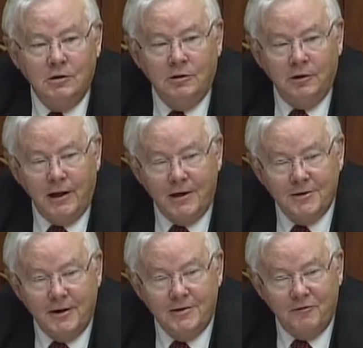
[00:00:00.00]
The United
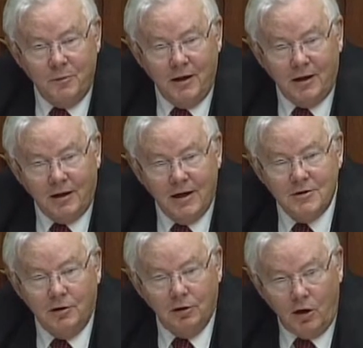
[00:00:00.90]
States of America
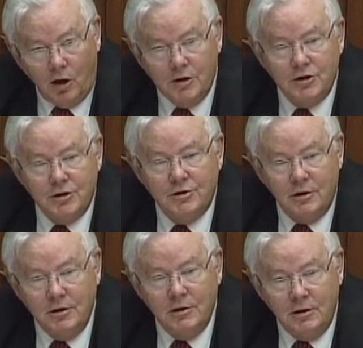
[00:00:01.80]
has the largest